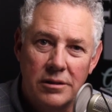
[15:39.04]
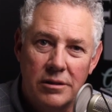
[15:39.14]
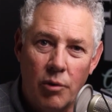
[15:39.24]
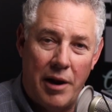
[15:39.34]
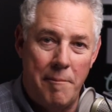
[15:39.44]

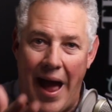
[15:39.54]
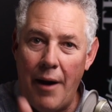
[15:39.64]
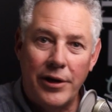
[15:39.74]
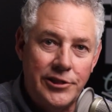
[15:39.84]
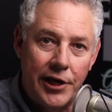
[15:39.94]
What a
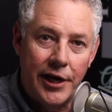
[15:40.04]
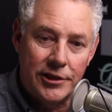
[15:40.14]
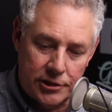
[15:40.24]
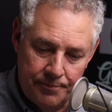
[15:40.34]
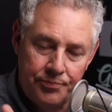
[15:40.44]
marriage
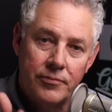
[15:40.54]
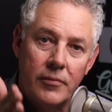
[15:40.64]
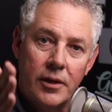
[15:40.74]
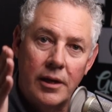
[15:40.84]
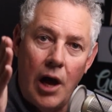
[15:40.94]
is?
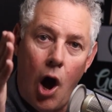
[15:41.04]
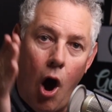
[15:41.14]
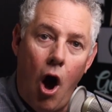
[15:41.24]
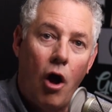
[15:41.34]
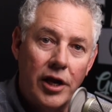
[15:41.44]

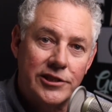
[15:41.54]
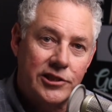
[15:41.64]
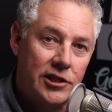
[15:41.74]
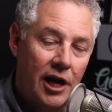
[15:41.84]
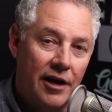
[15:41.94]
All this
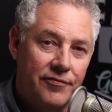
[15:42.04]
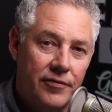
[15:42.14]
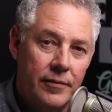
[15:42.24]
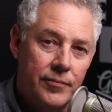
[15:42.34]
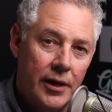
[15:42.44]
stuff